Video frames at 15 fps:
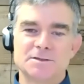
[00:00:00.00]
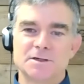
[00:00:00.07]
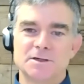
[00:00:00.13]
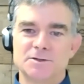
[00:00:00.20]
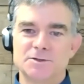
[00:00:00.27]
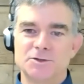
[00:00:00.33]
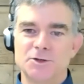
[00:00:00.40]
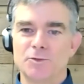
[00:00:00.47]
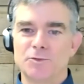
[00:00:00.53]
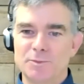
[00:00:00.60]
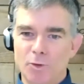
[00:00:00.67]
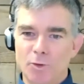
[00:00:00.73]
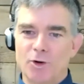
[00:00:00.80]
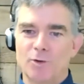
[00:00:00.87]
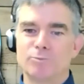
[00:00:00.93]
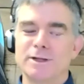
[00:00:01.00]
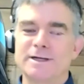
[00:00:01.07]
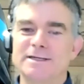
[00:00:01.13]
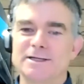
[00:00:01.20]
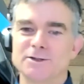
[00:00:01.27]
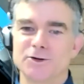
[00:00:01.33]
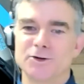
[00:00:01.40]
the more
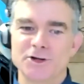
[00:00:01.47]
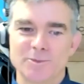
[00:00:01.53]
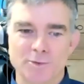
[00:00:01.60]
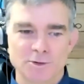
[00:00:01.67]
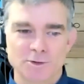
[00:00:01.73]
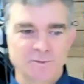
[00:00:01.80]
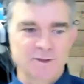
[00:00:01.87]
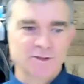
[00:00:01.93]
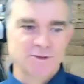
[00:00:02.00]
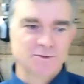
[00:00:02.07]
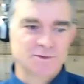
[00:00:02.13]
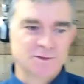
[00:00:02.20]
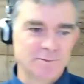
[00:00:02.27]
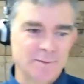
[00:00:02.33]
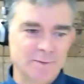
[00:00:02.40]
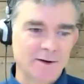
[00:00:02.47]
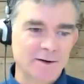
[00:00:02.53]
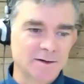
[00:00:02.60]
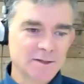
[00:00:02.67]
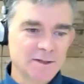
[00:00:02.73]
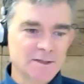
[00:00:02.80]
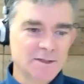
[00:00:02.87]
blended learning approach we can use, the better.